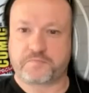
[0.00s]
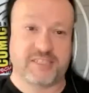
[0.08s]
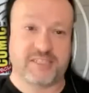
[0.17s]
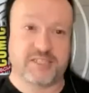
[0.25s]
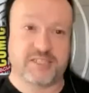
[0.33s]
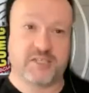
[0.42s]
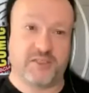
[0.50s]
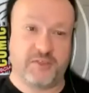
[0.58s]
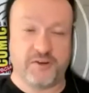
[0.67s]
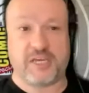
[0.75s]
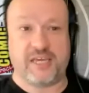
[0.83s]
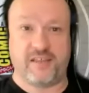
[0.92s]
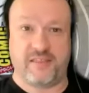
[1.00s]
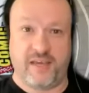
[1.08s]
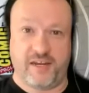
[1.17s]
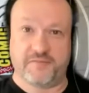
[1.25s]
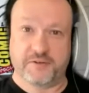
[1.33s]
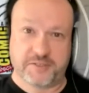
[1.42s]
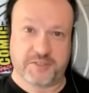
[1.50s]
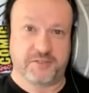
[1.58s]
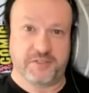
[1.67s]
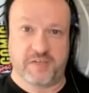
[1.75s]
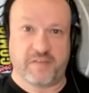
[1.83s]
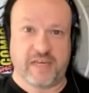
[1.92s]
is the 30th anniversary
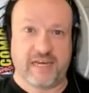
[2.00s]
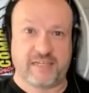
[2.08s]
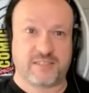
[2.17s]
of that.